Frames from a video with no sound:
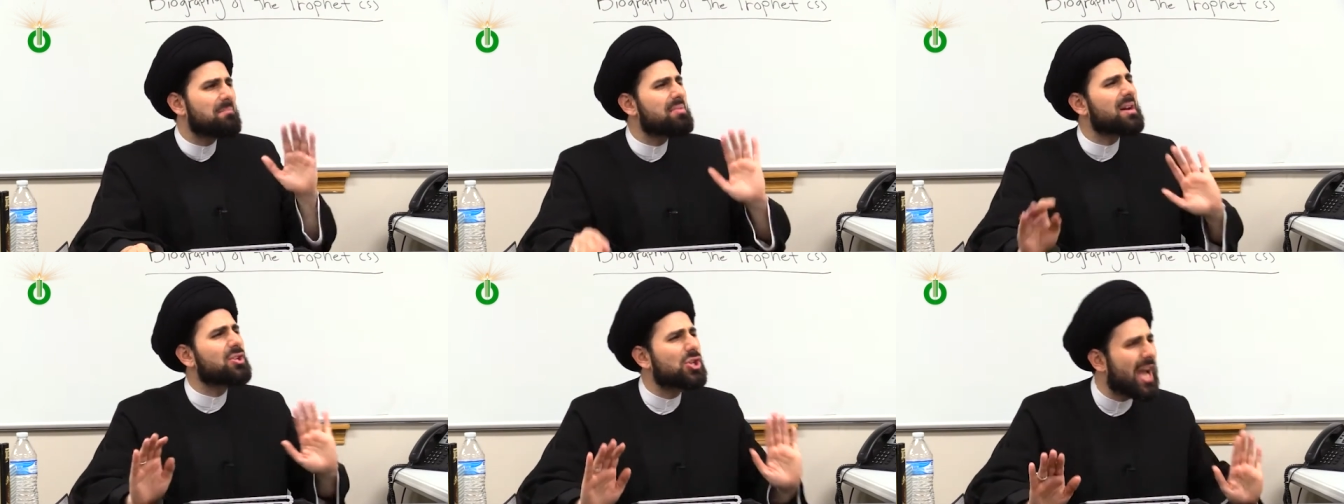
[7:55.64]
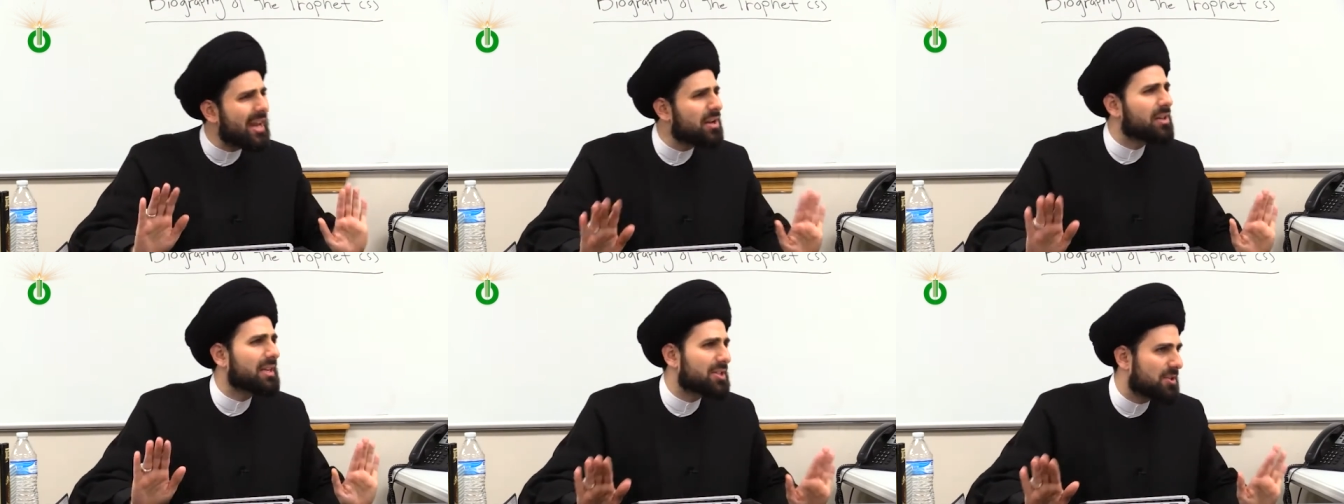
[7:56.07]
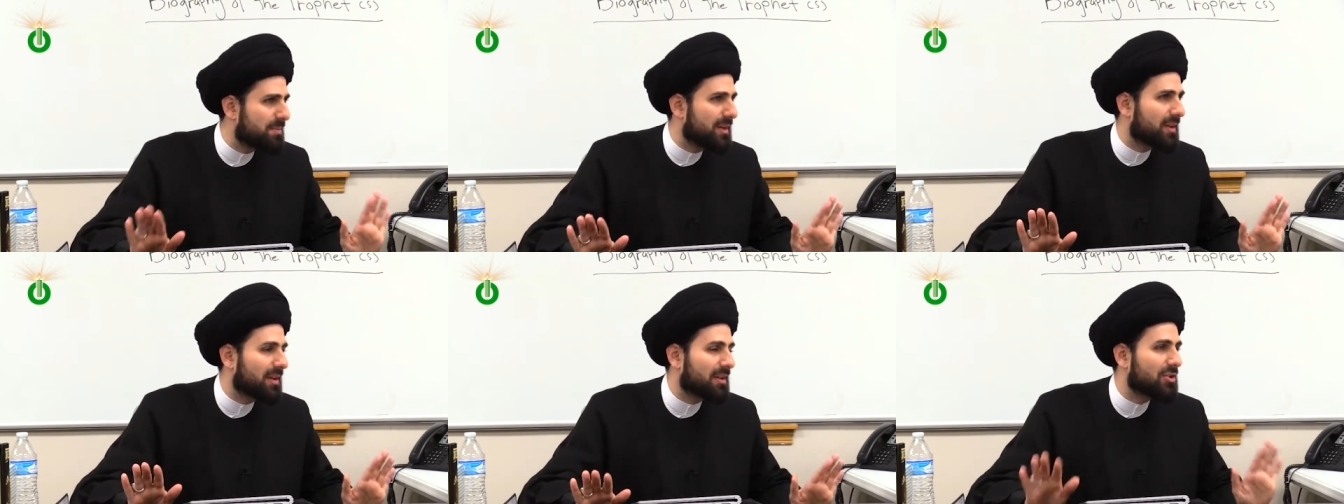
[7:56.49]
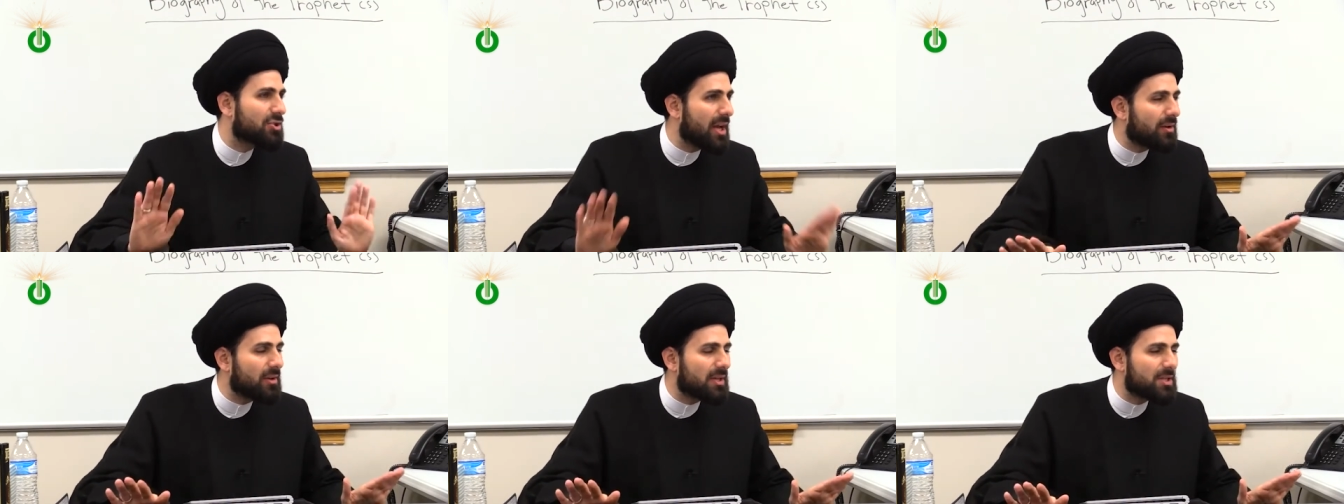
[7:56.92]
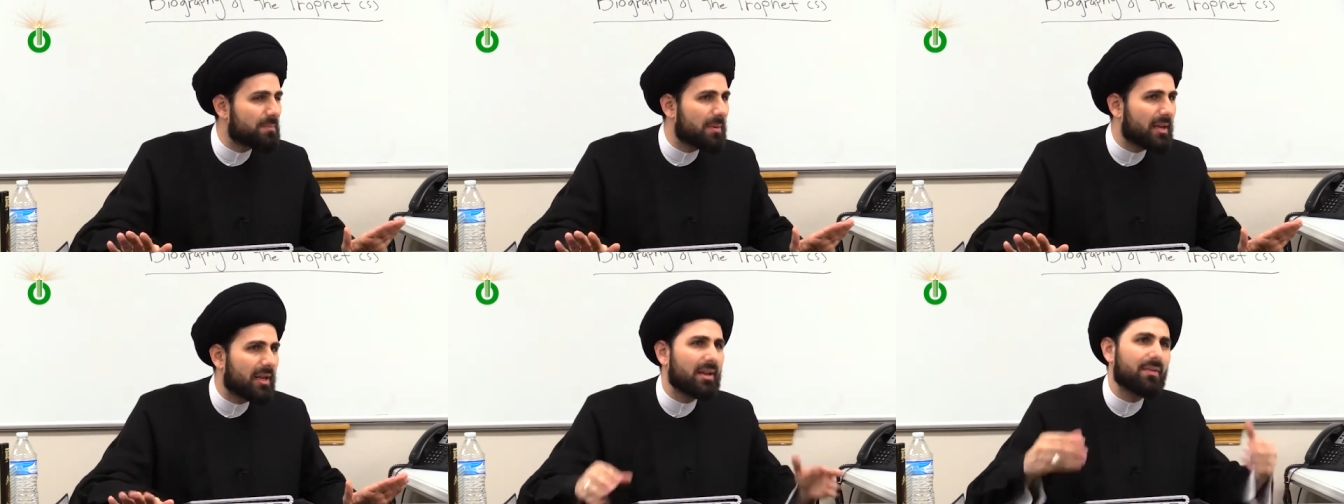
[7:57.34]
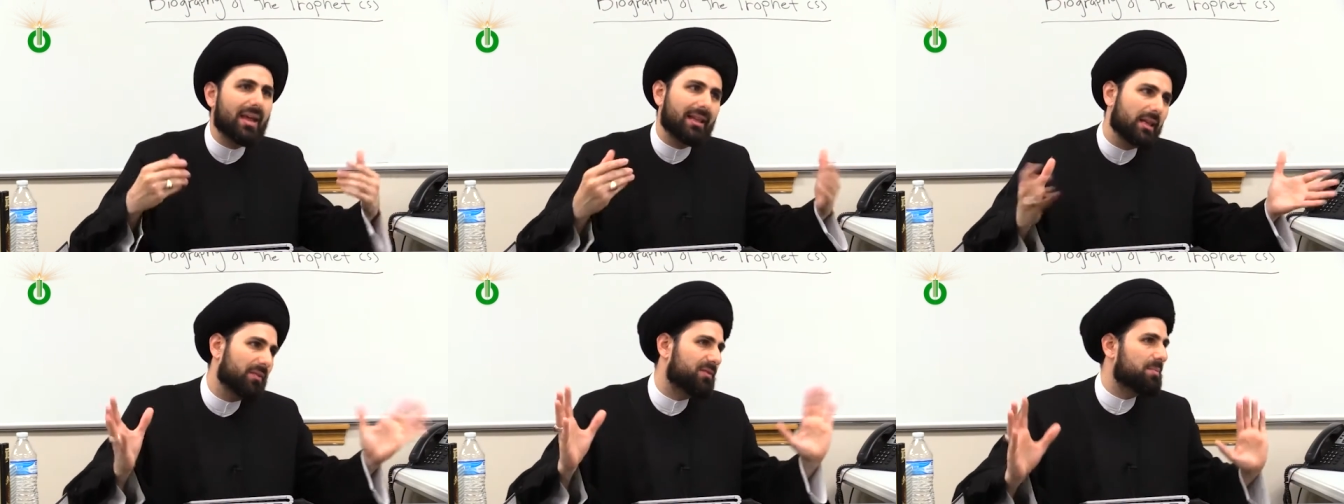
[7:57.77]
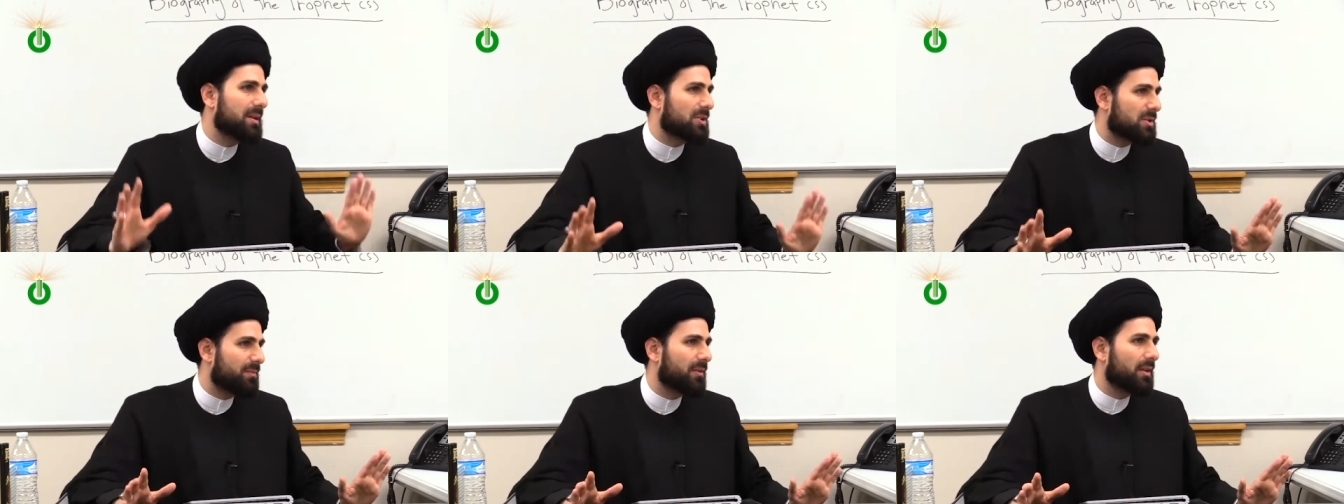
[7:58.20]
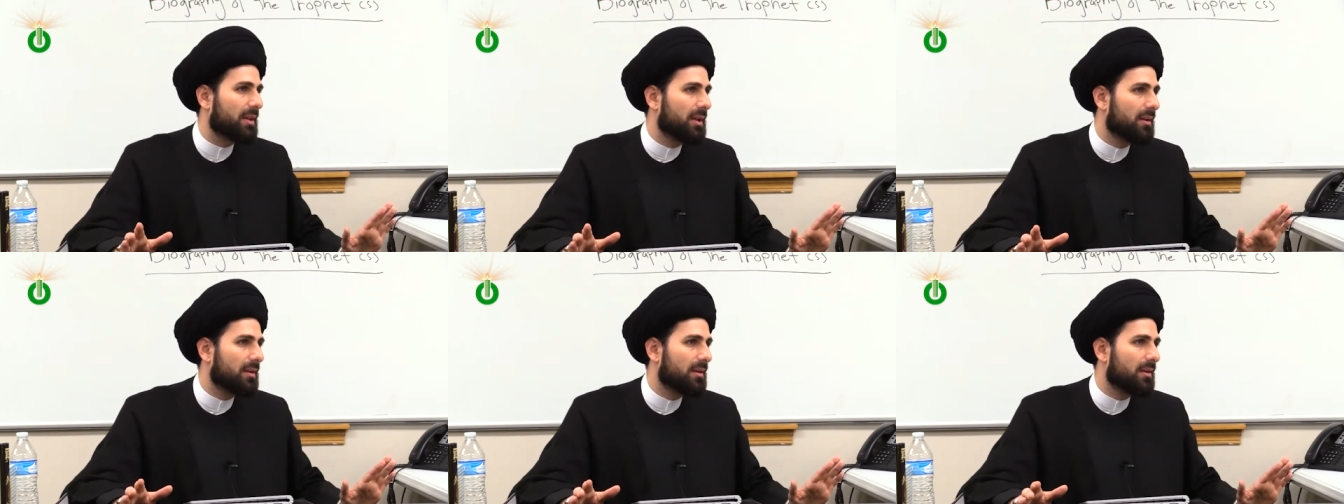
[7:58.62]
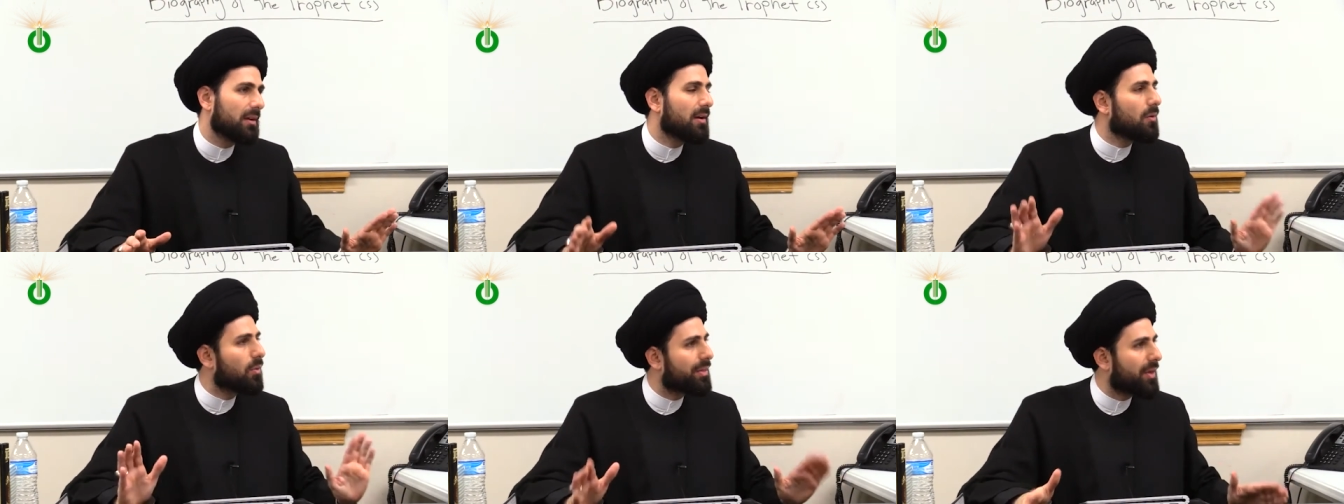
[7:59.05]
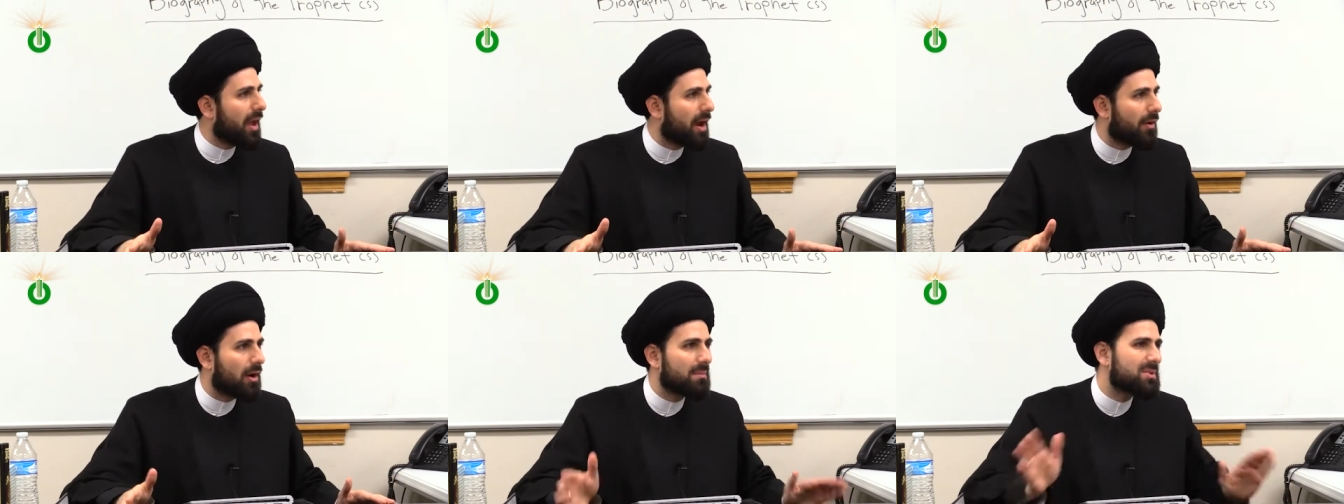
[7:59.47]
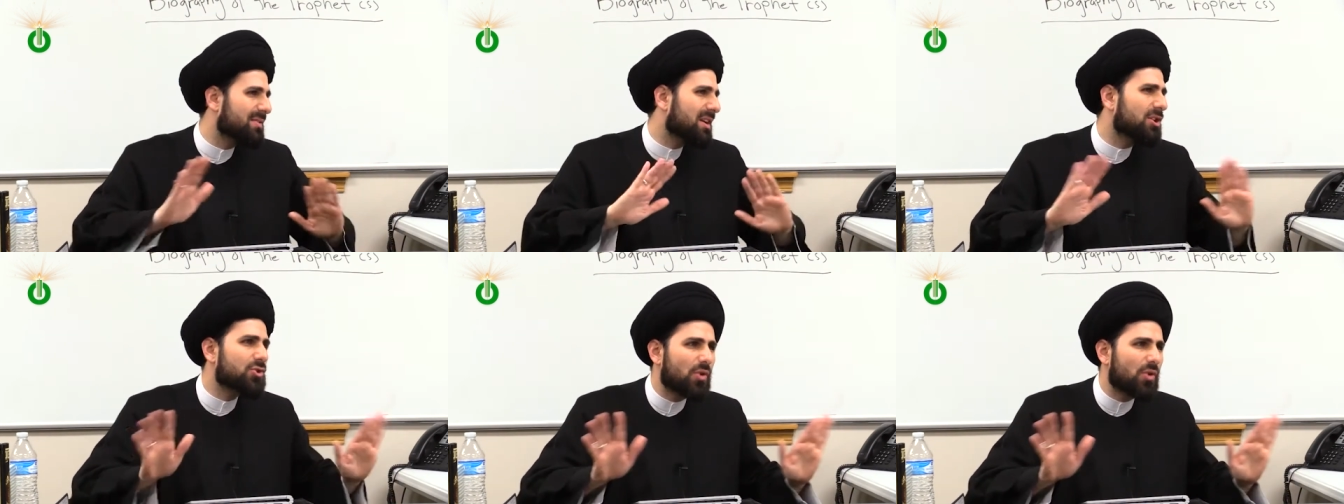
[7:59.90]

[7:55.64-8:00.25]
But generally speaking, generally speaking, they lived peacefully with the Arabs and they